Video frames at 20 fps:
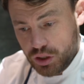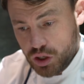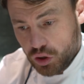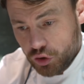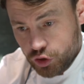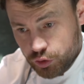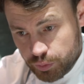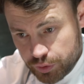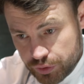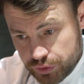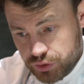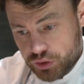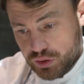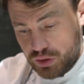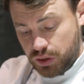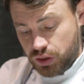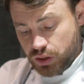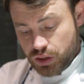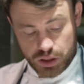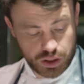condiments
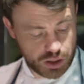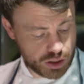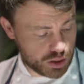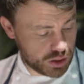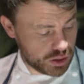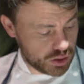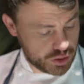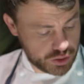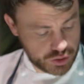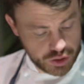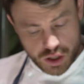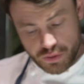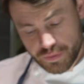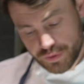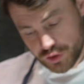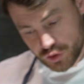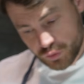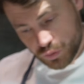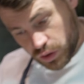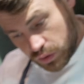and serving
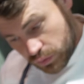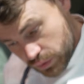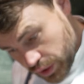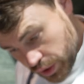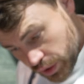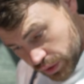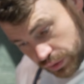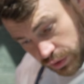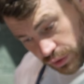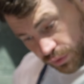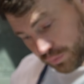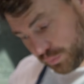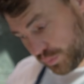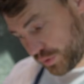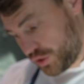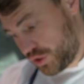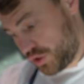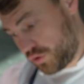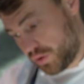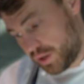as well,
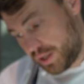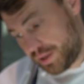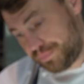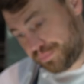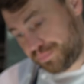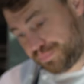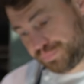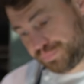which is great.